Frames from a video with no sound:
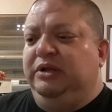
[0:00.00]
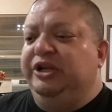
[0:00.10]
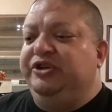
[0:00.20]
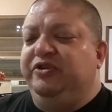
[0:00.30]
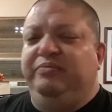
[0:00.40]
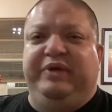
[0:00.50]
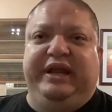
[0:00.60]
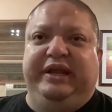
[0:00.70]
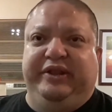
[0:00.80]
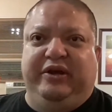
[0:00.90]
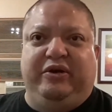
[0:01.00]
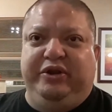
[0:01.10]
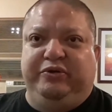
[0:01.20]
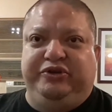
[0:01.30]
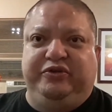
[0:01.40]
it should be, the
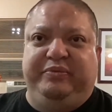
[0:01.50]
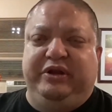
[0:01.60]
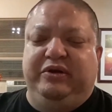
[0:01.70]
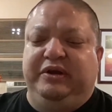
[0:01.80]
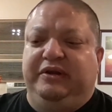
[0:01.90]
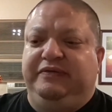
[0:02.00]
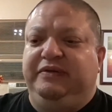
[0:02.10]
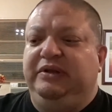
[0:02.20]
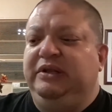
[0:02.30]
audio should be good enough,